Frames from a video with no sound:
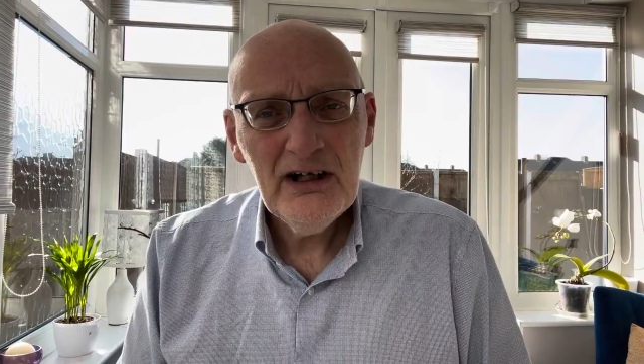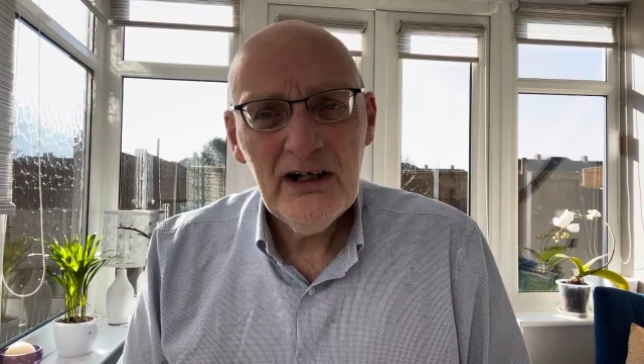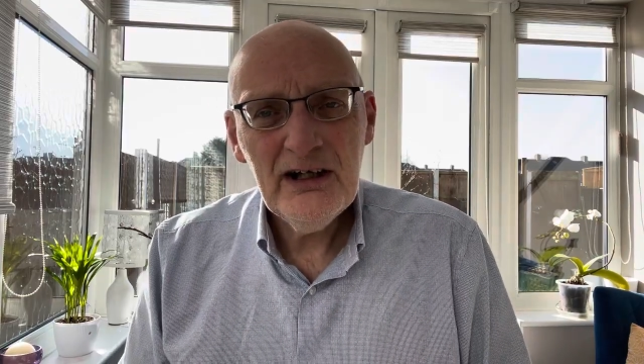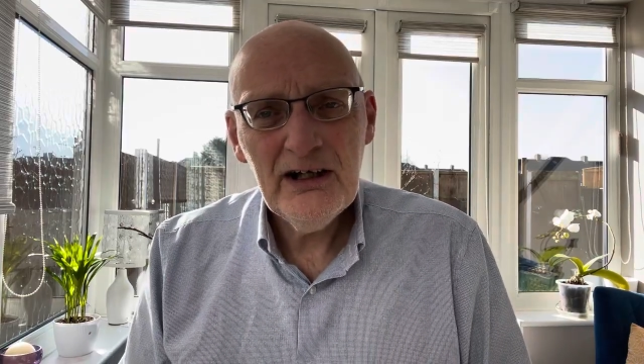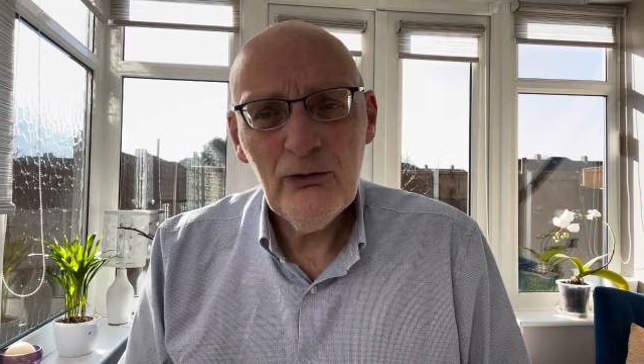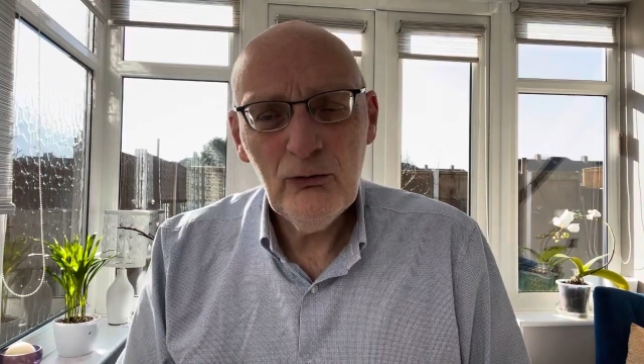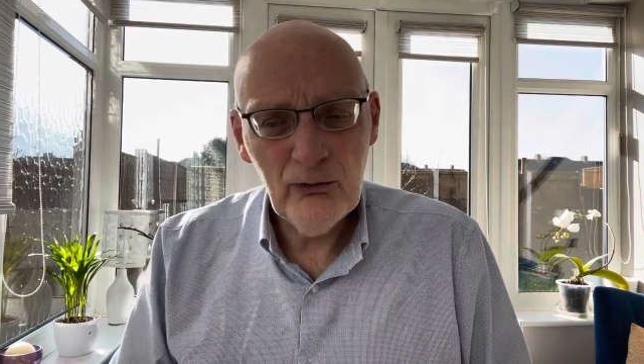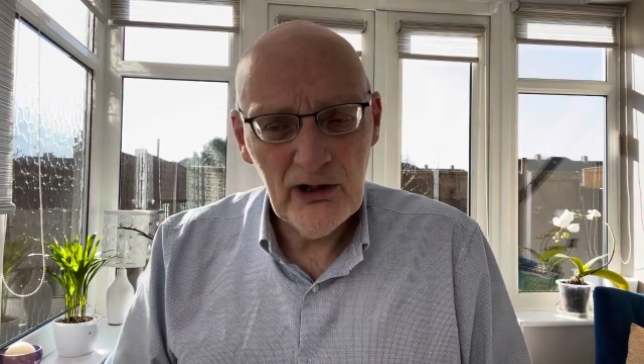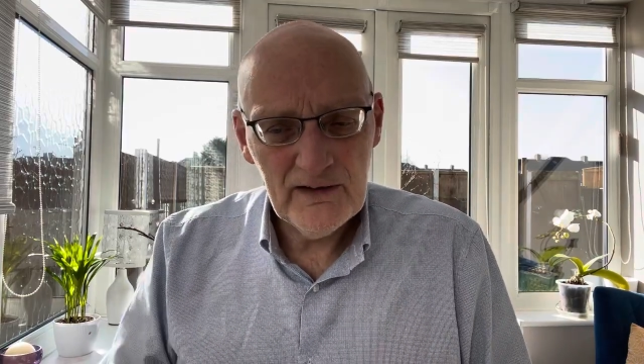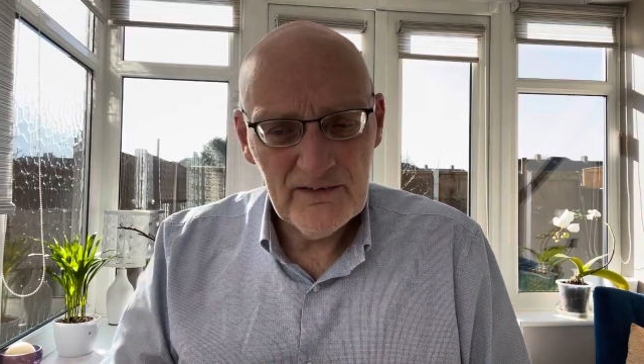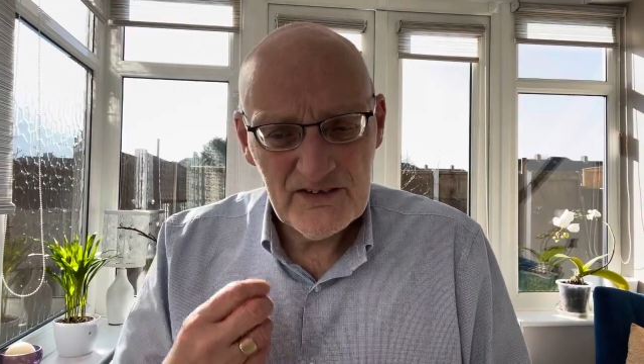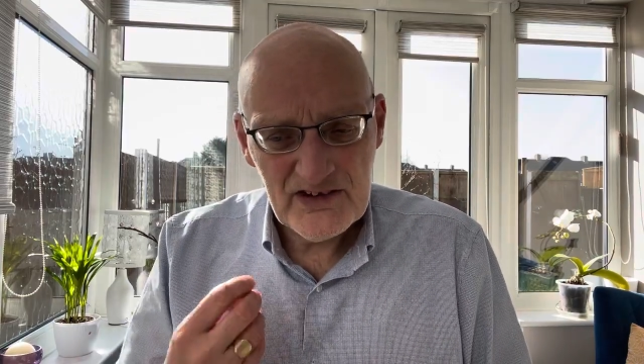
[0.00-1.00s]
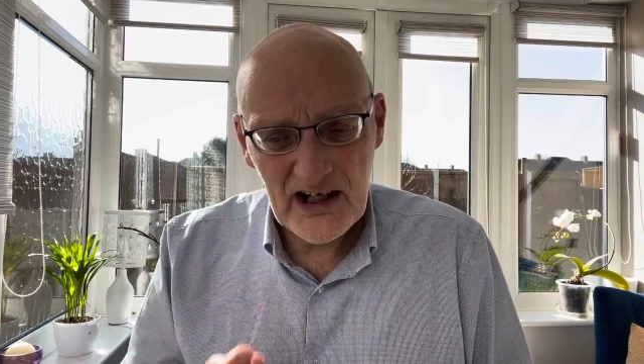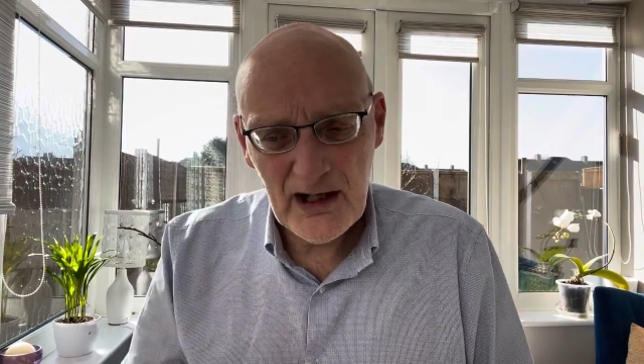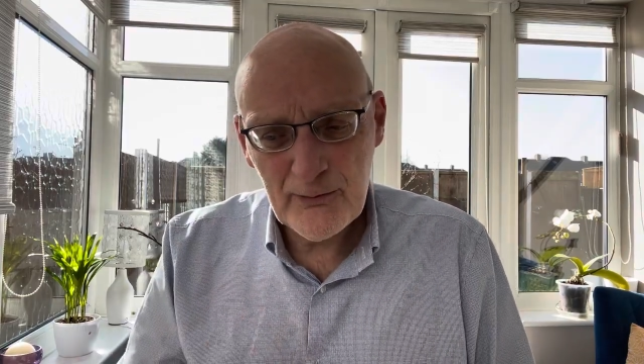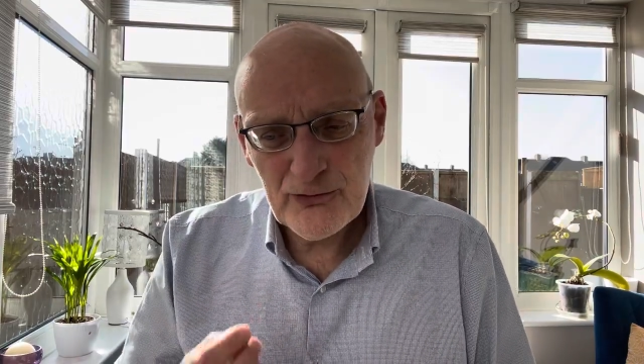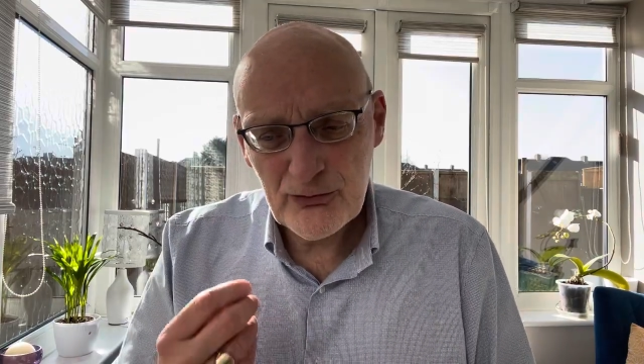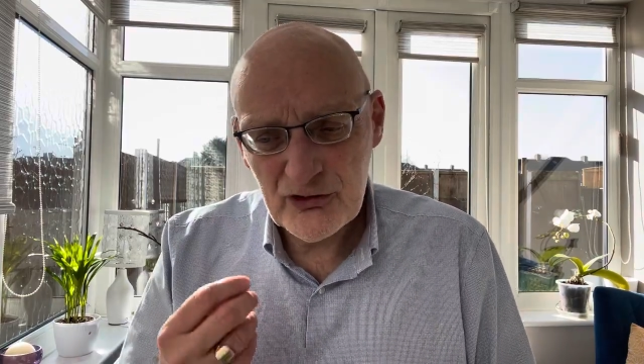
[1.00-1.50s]
uh, when
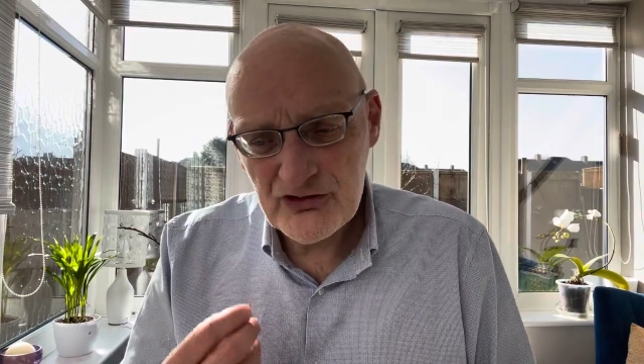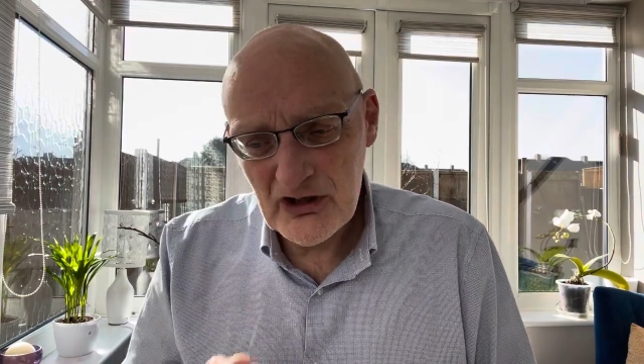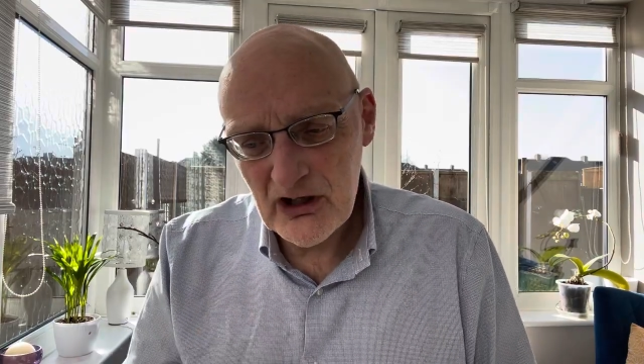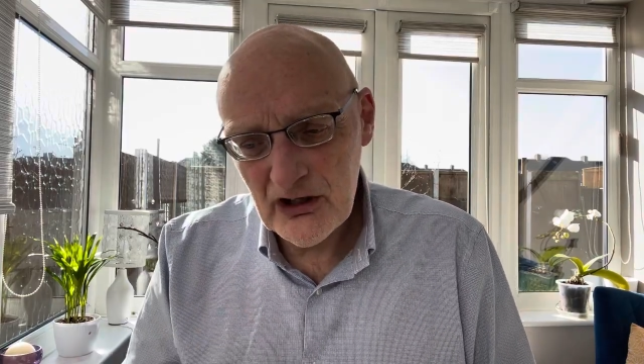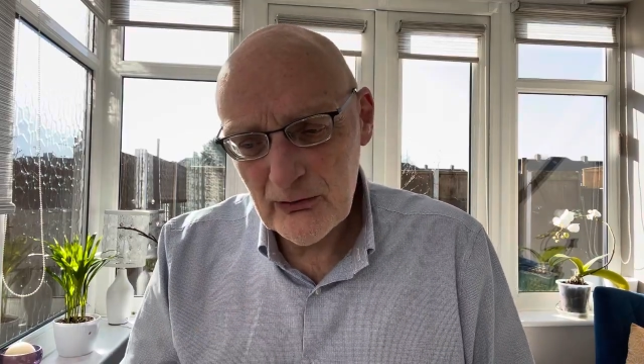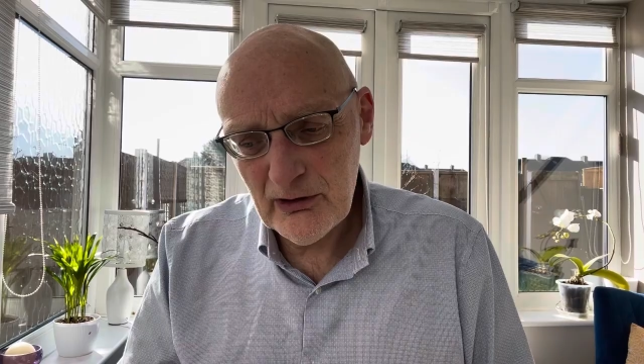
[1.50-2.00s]
times were dark,